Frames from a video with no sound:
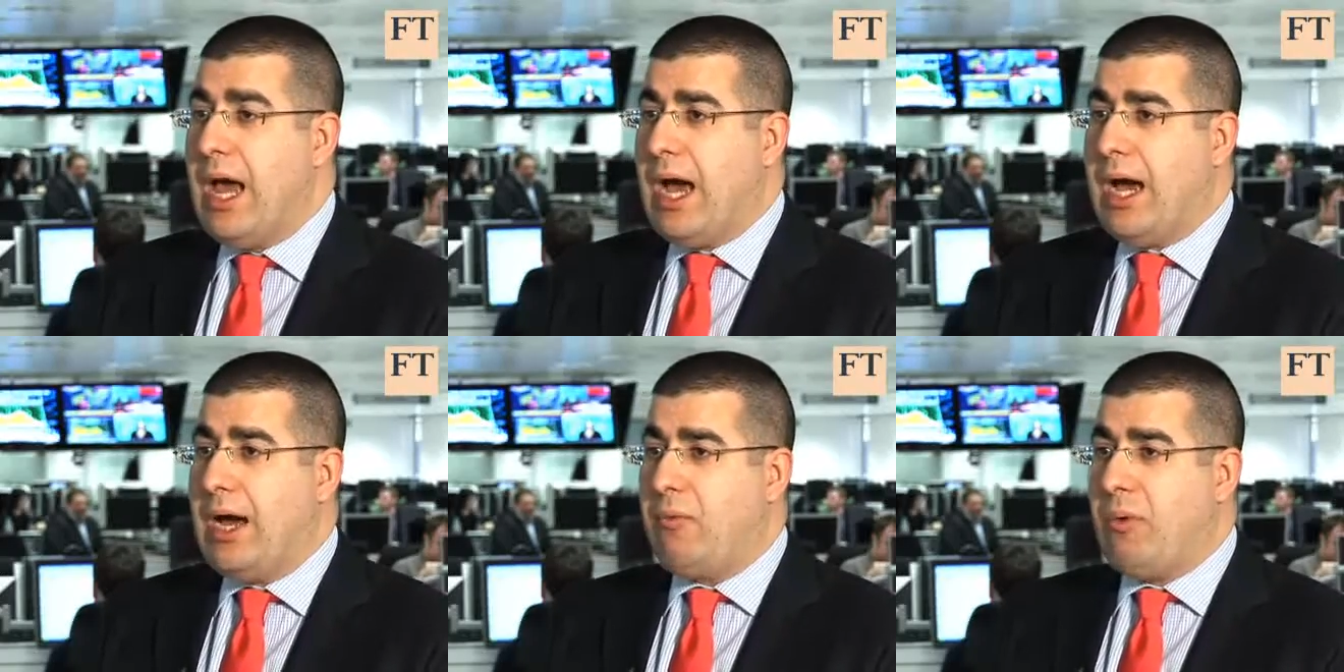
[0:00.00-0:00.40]

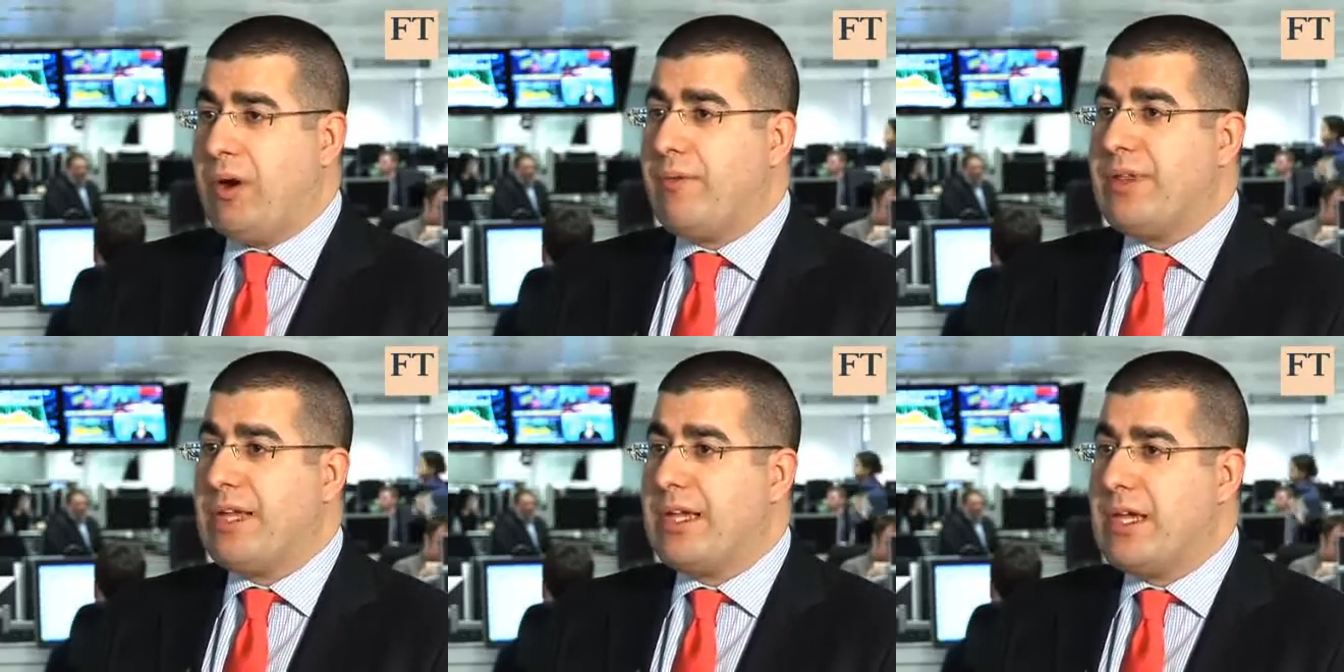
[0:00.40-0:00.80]

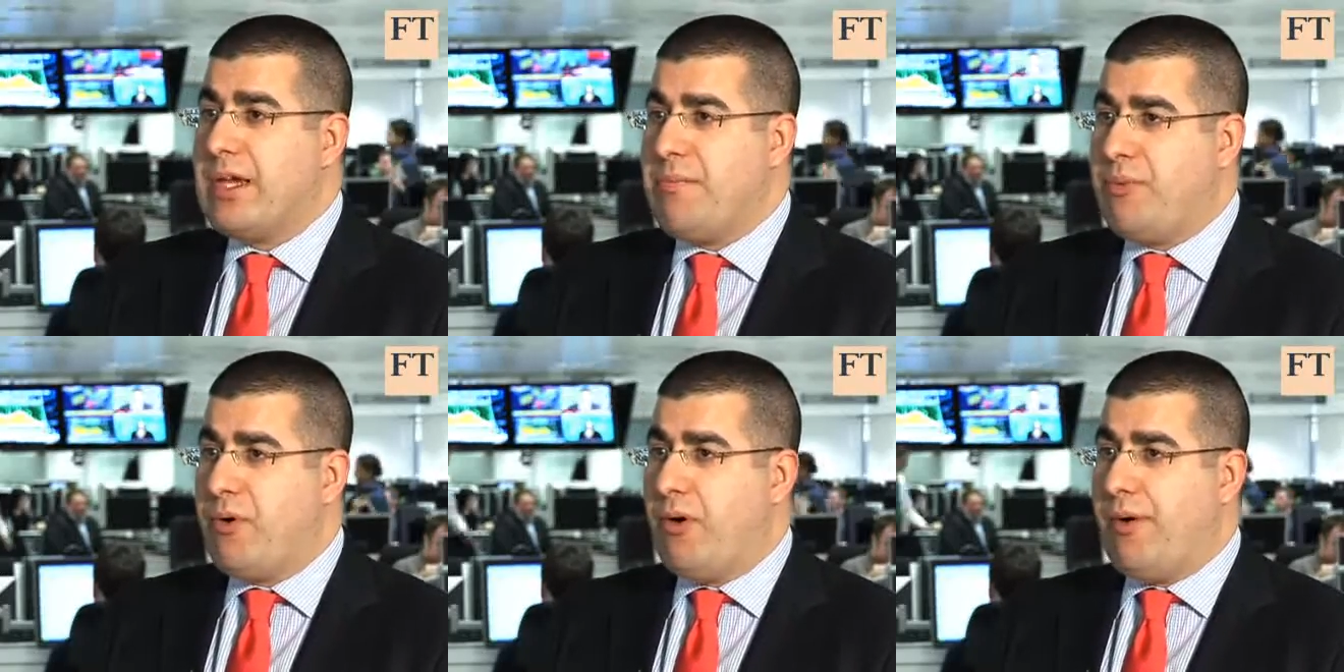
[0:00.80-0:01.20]
One of the
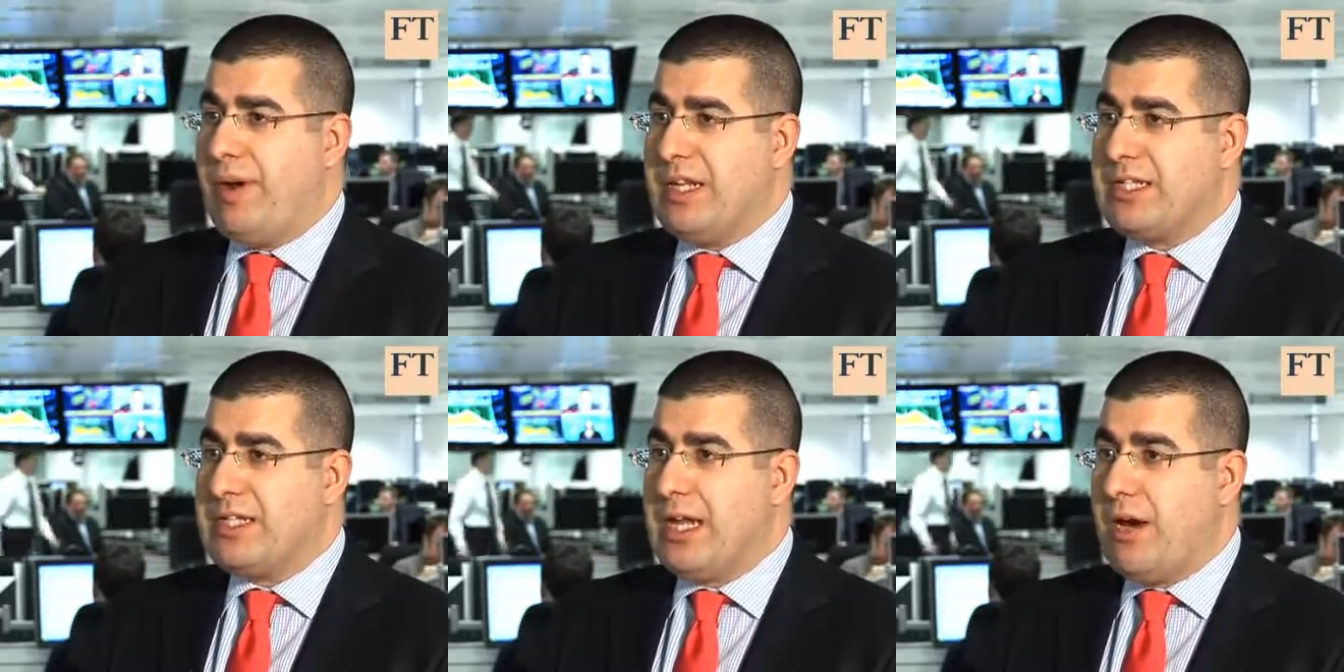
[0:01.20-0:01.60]
key
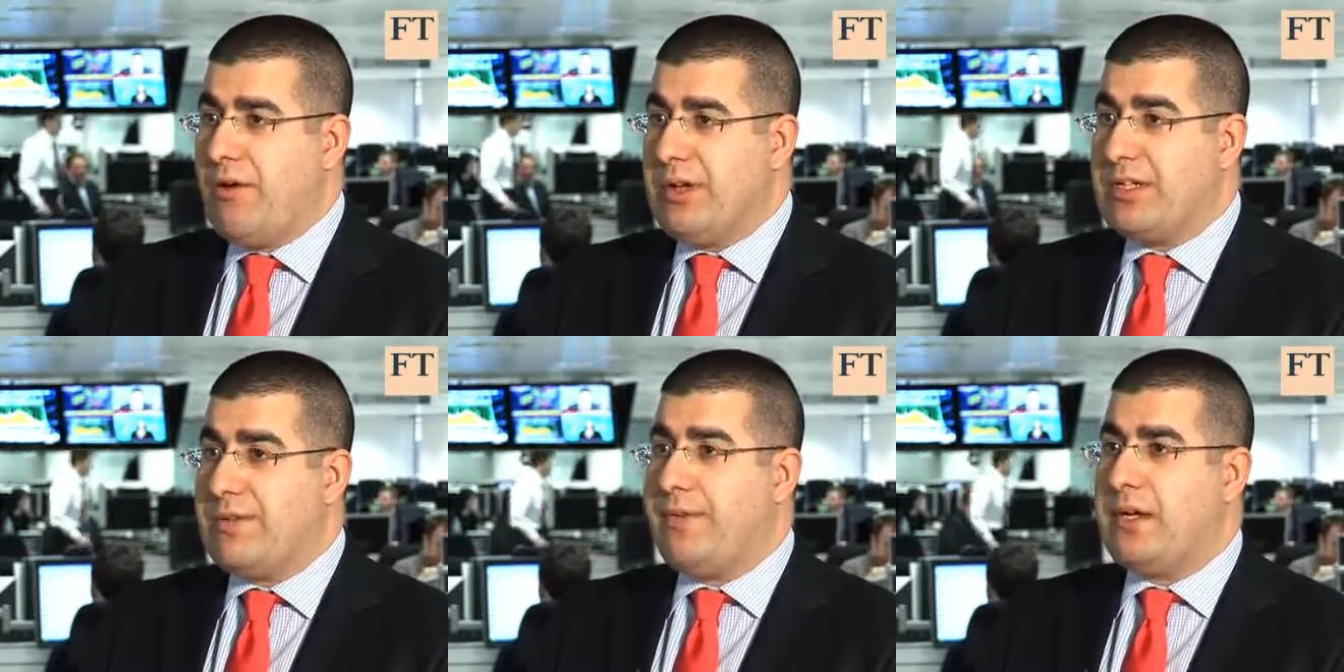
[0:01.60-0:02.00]
problems
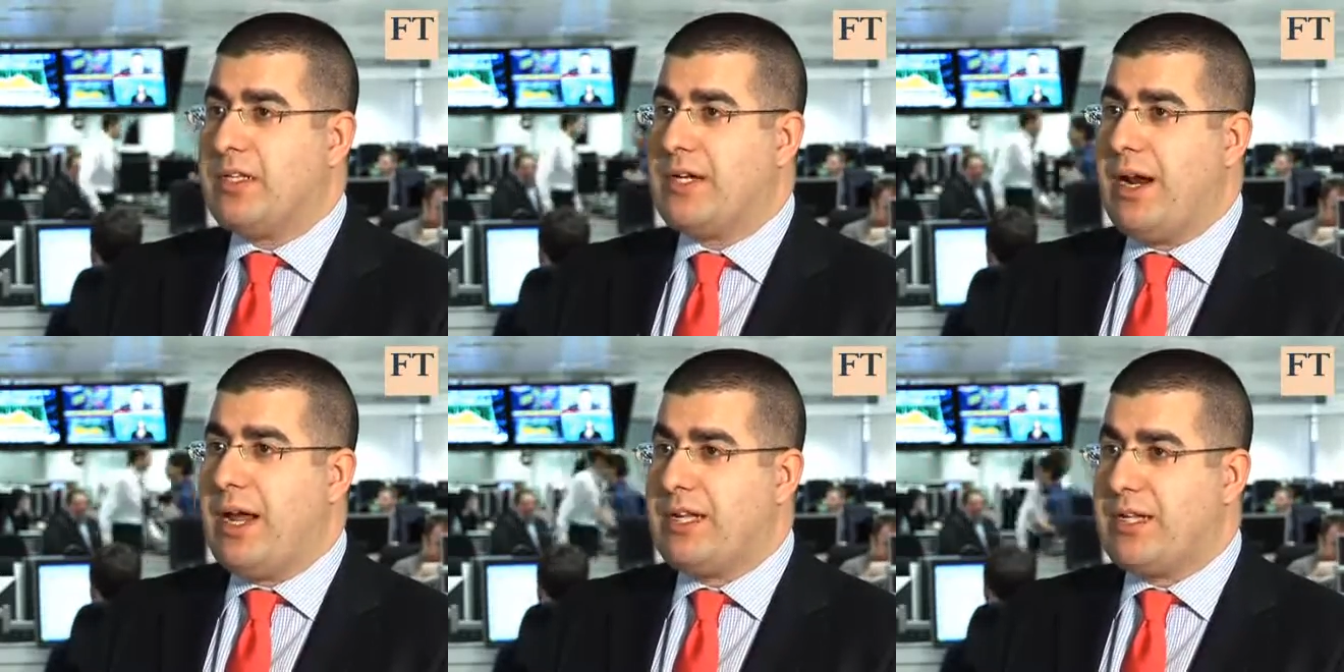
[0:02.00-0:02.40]
now is
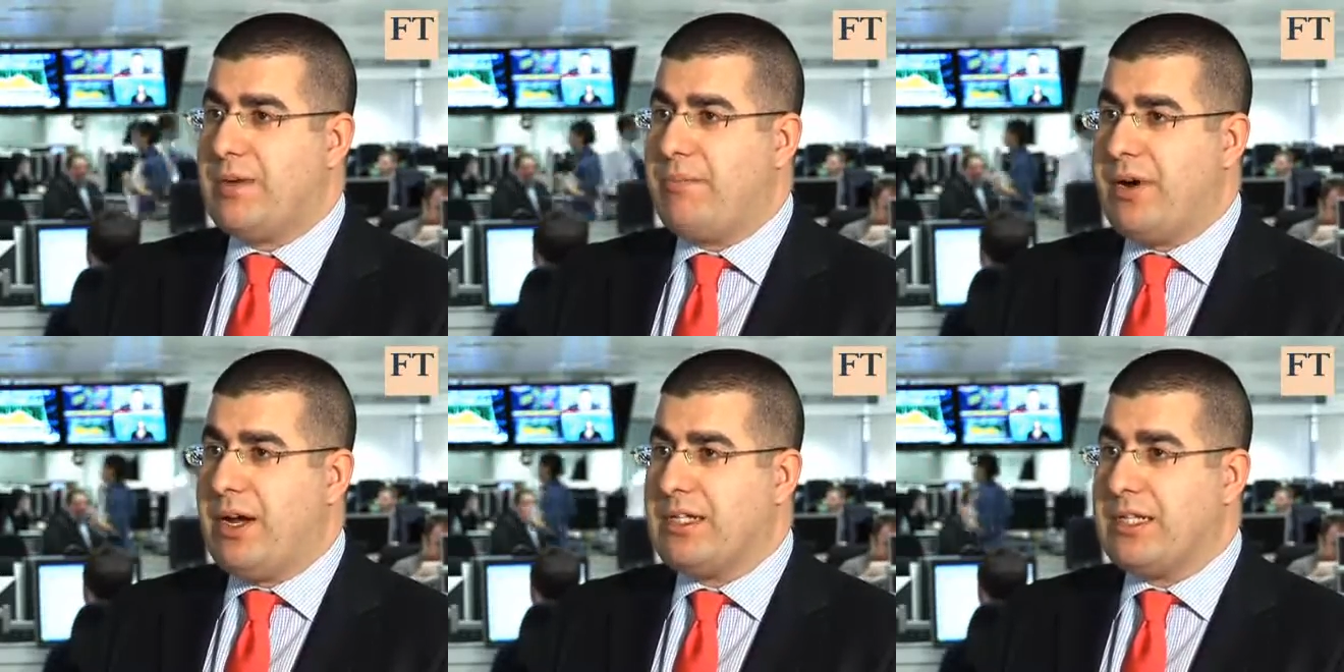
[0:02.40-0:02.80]
fertilizer
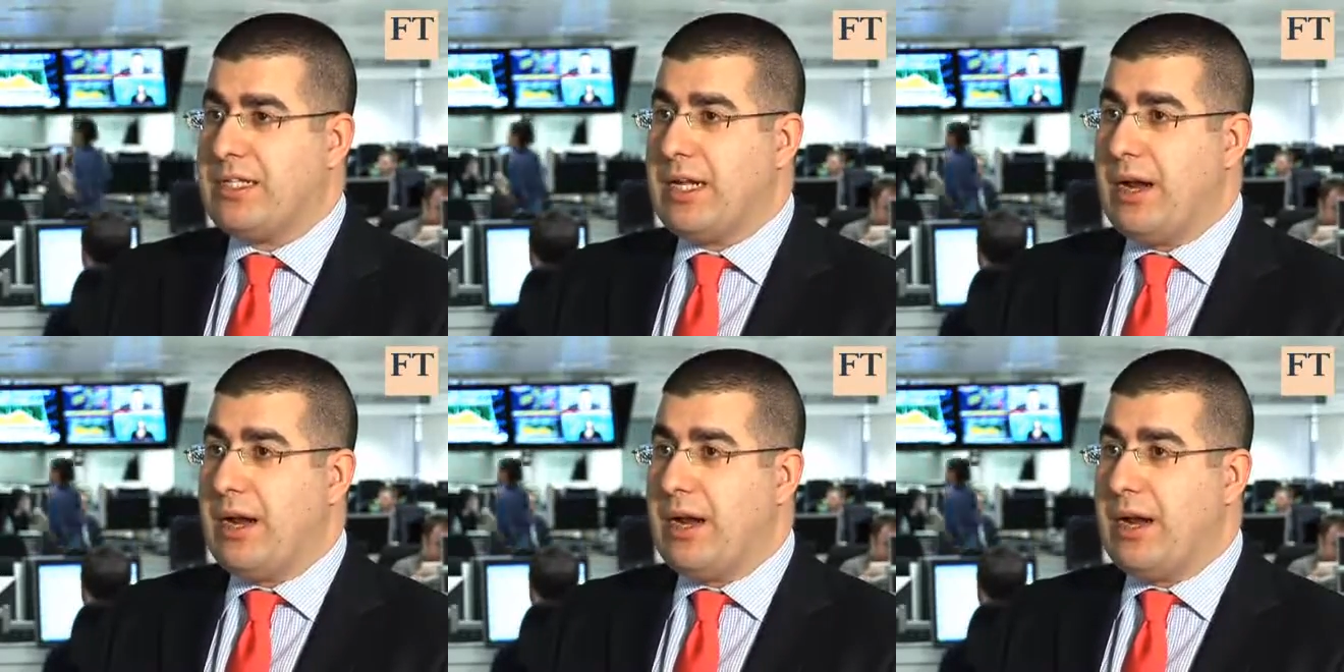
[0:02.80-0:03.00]
prices